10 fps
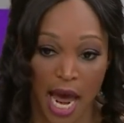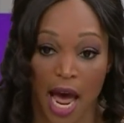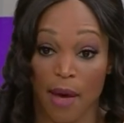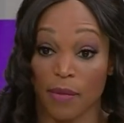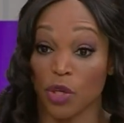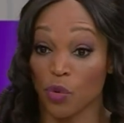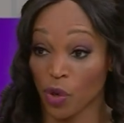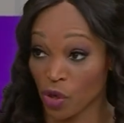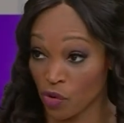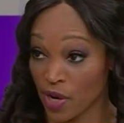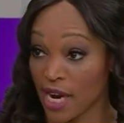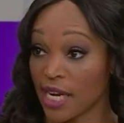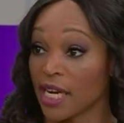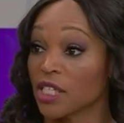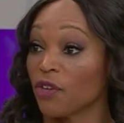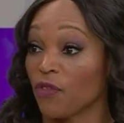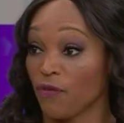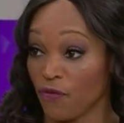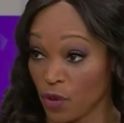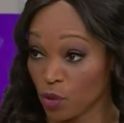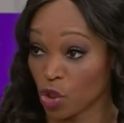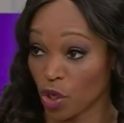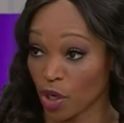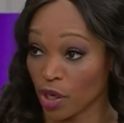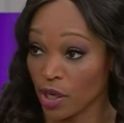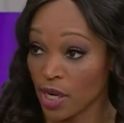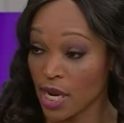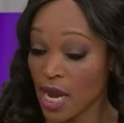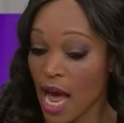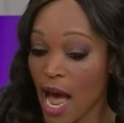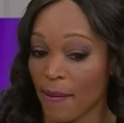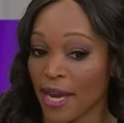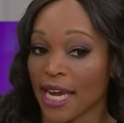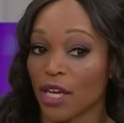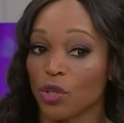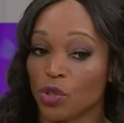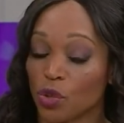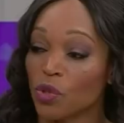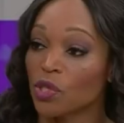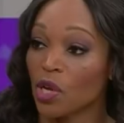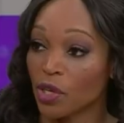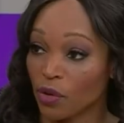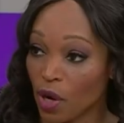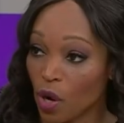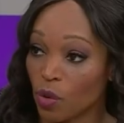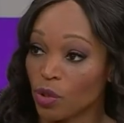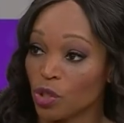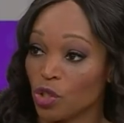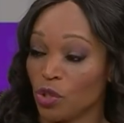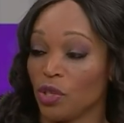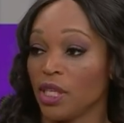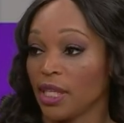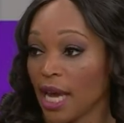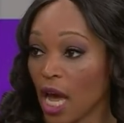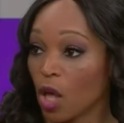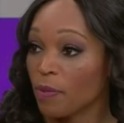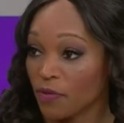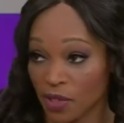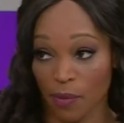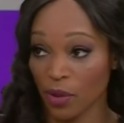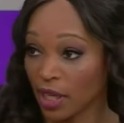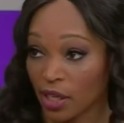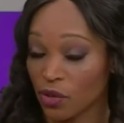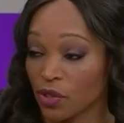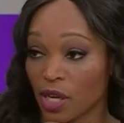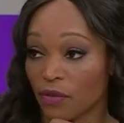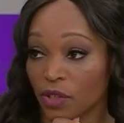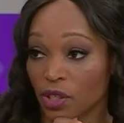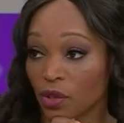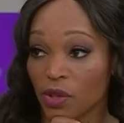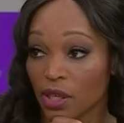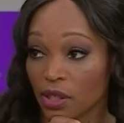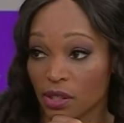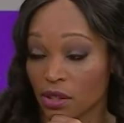Um, you are creating a different future. Yes. Um, and can you do this on your own, or do you need the help of someone like yourself yeah, to do this? Yeah,